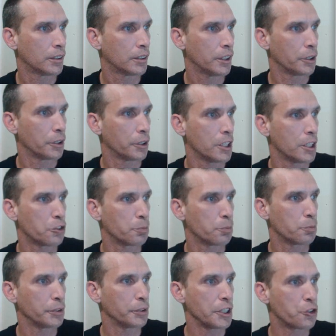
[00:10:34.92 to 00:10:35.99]
Here it is,
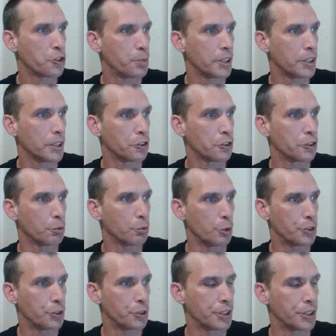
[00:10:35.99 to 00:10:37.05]
bleach bit is root.